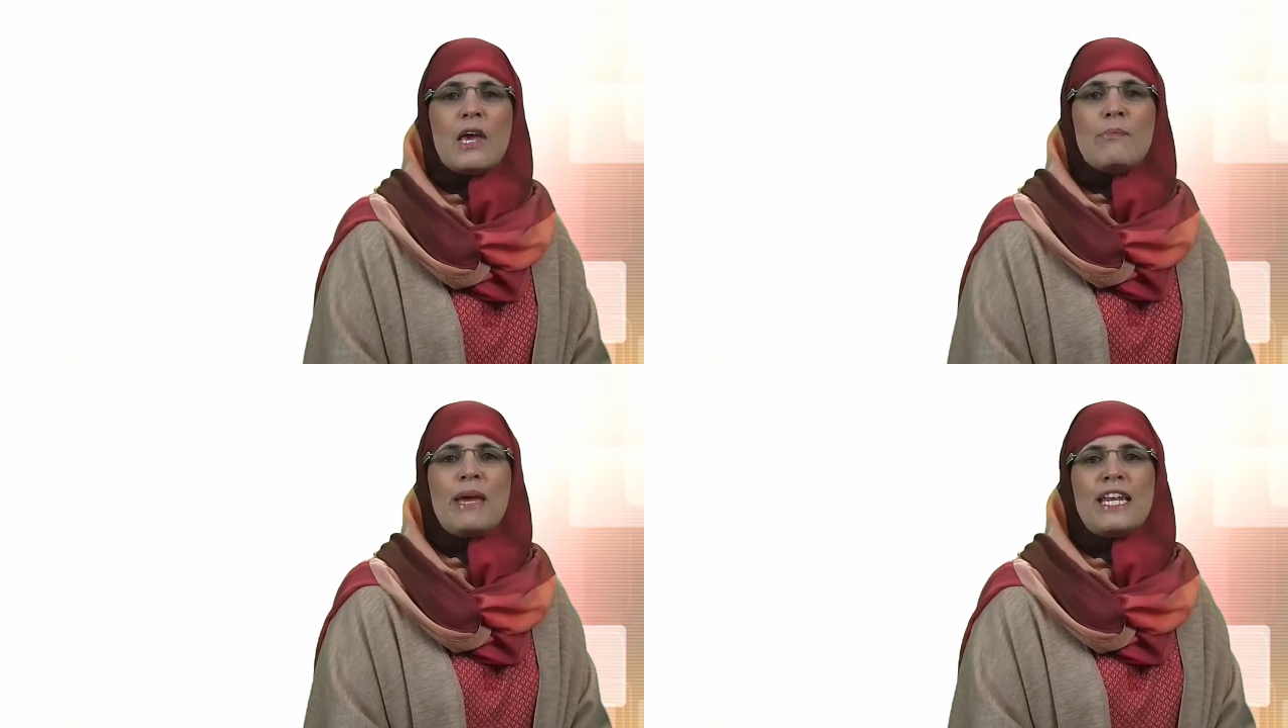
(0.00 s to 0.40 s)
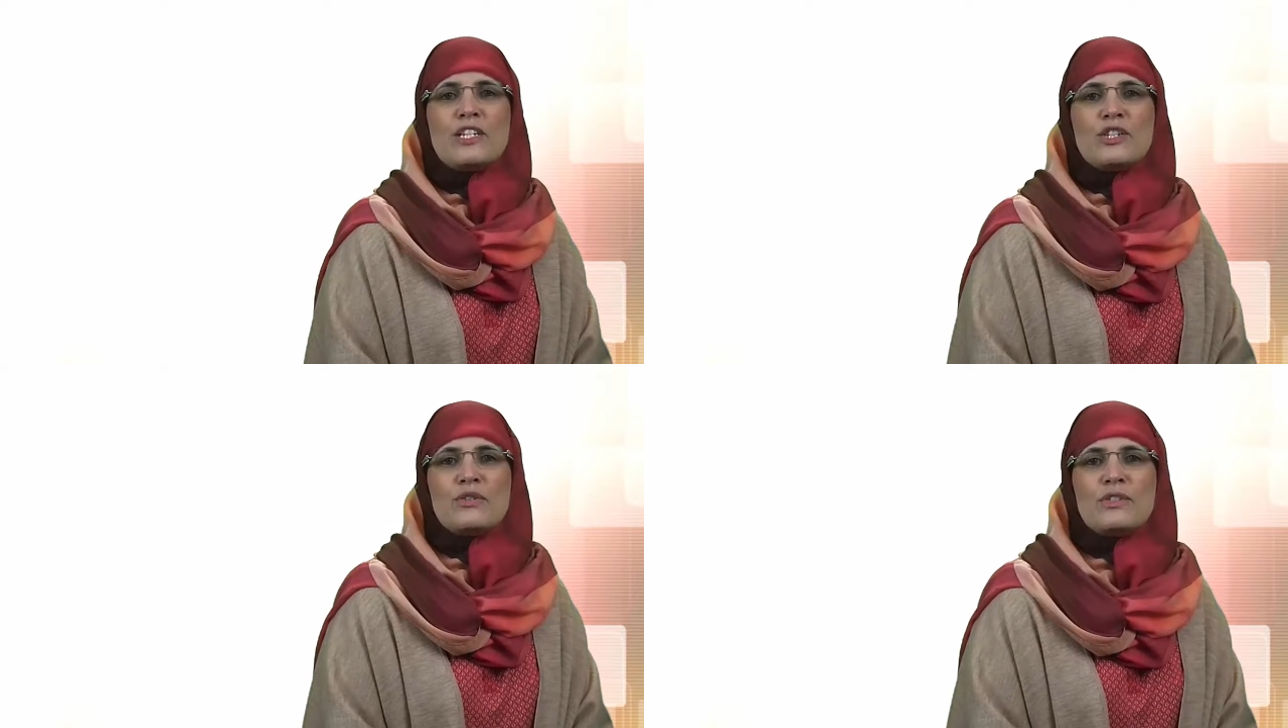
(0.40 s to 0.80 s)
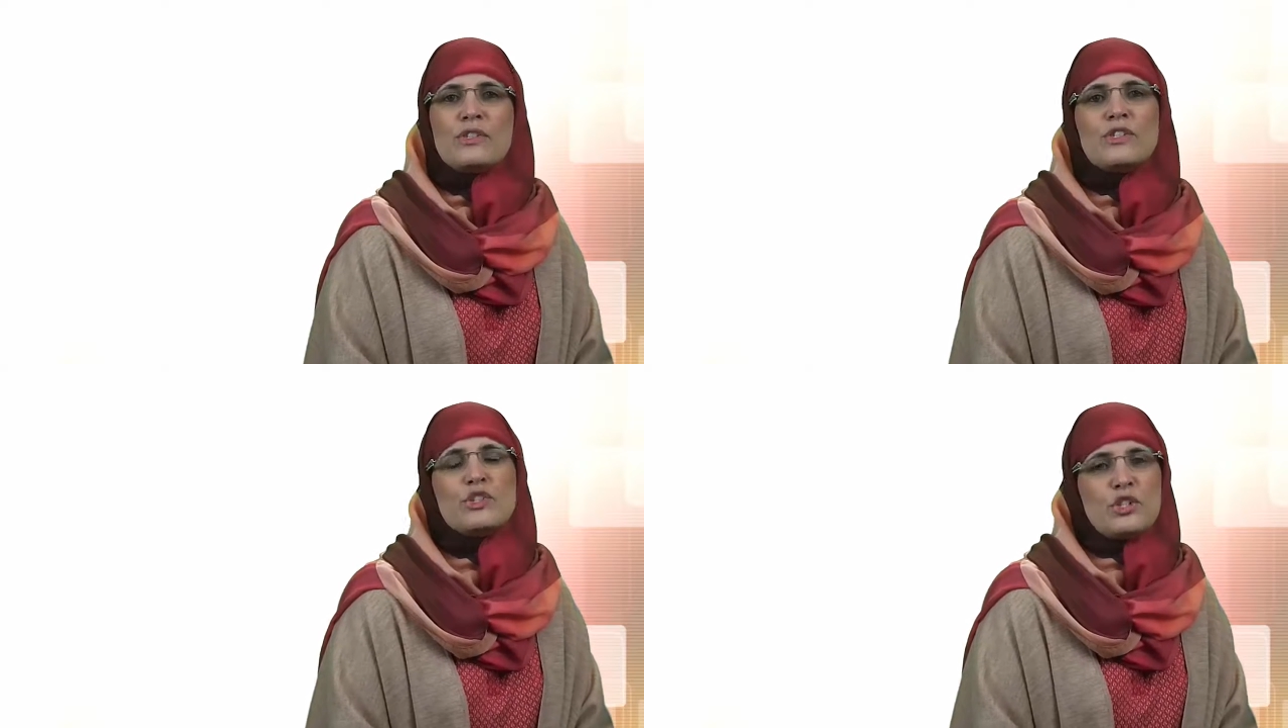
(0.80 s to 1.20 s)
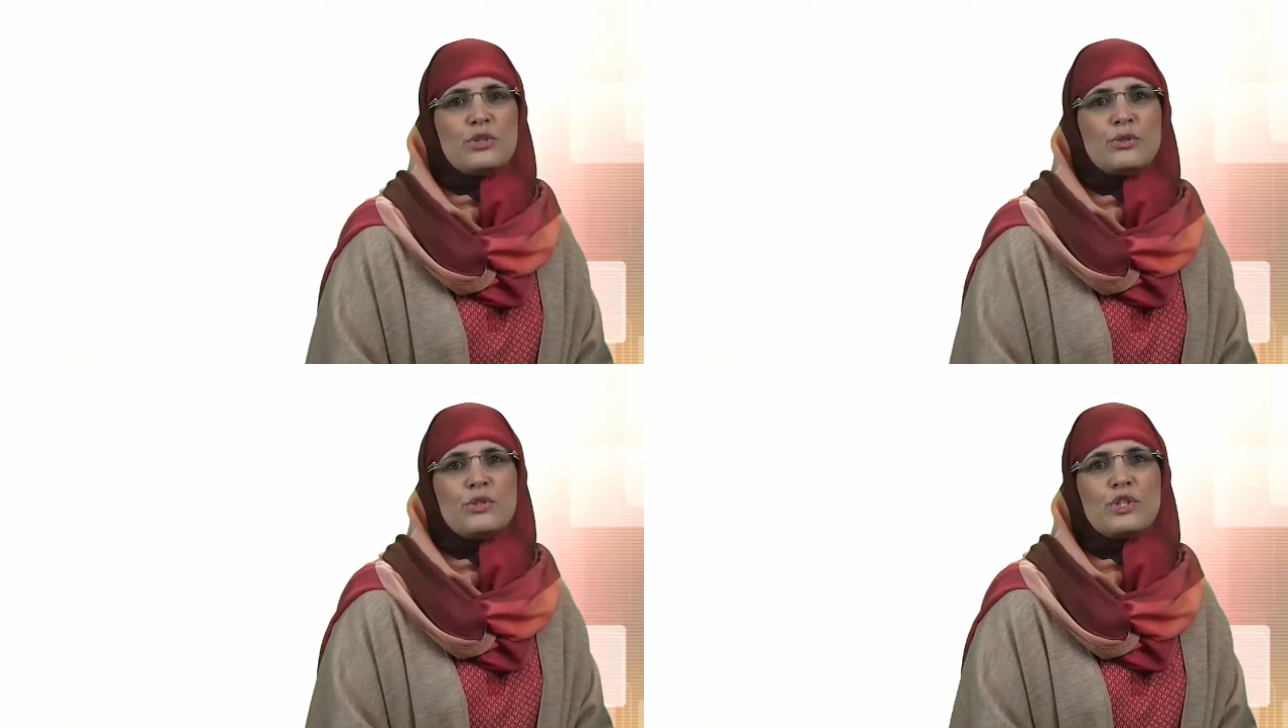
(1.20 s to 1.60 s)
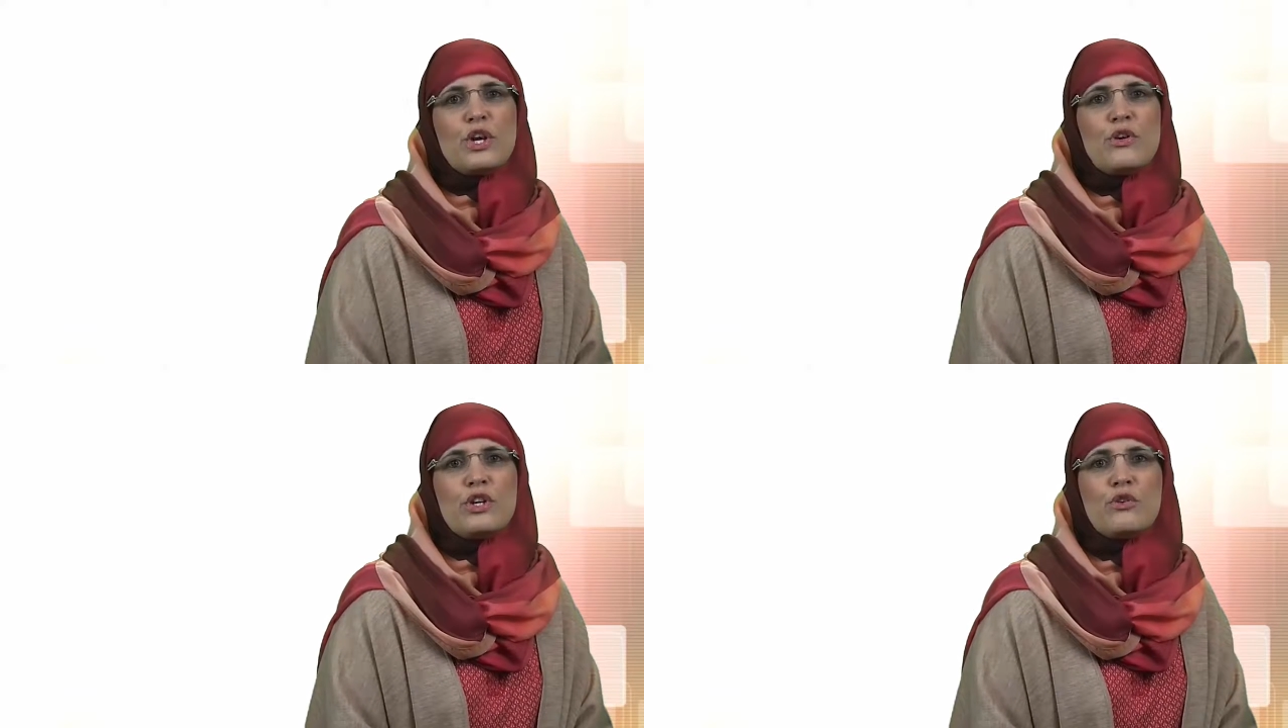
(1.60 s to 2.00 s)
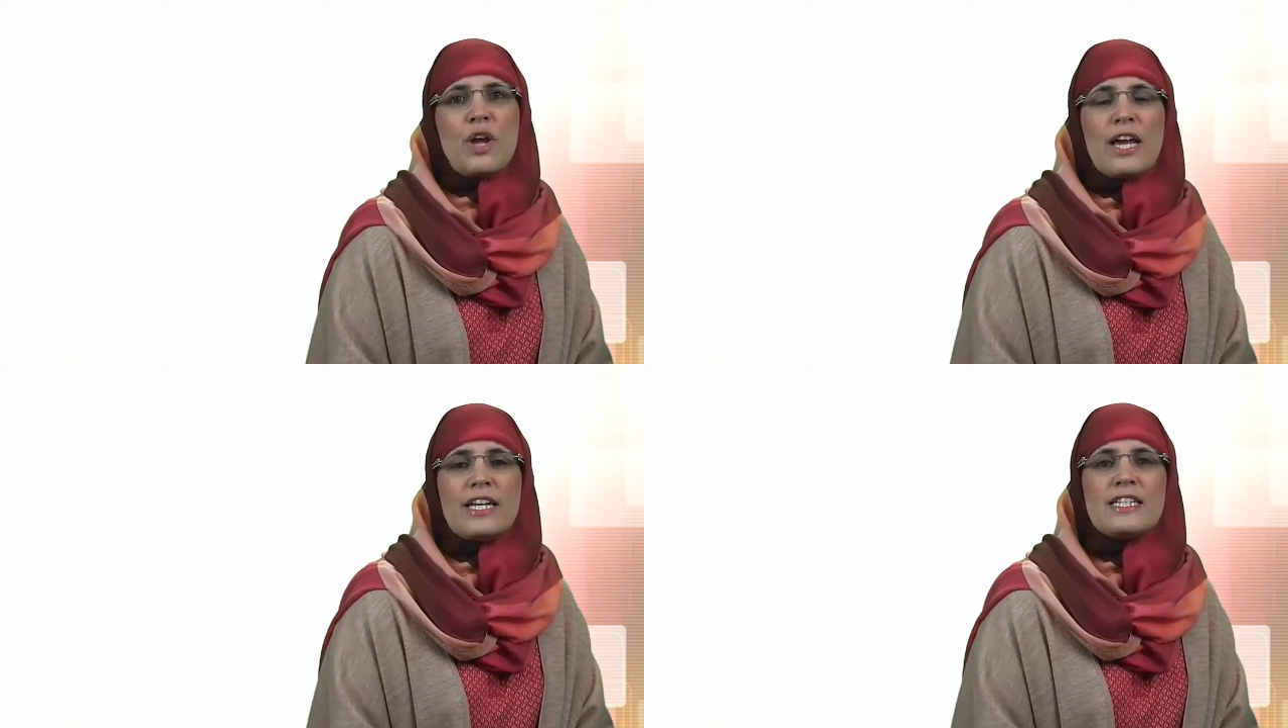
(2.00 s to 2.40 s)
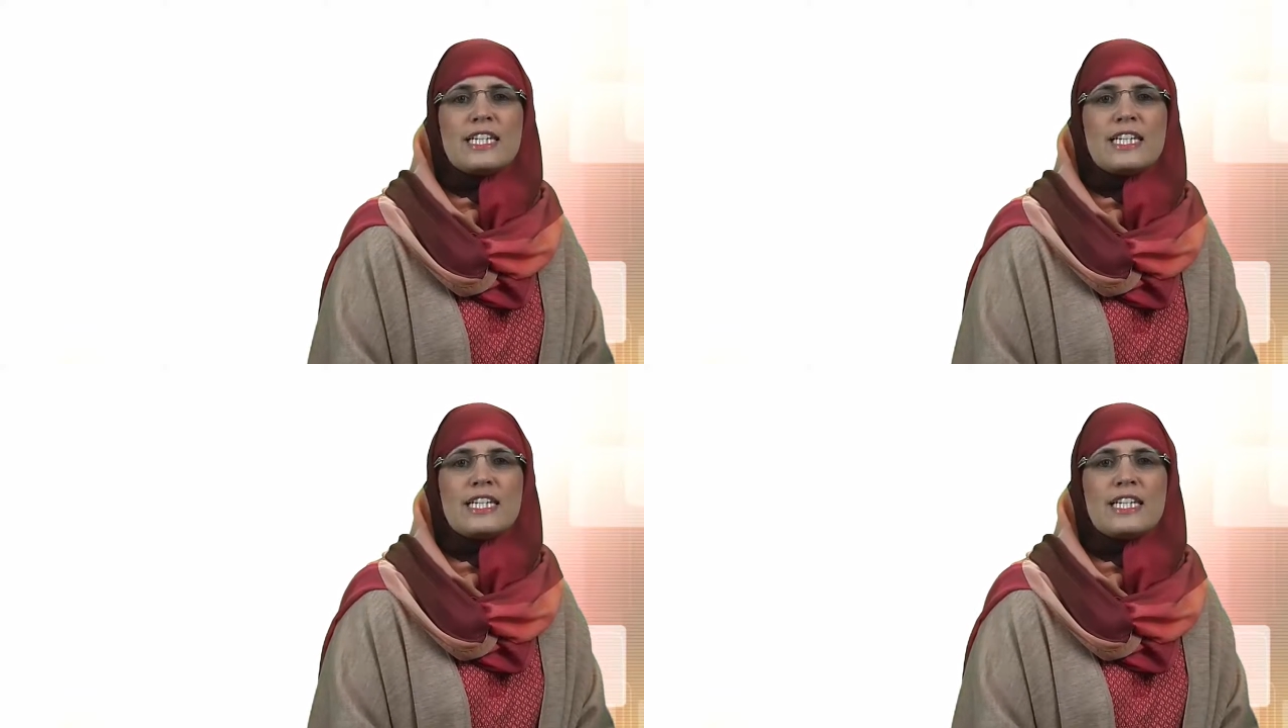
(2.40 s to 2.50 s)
Many students choose to go to United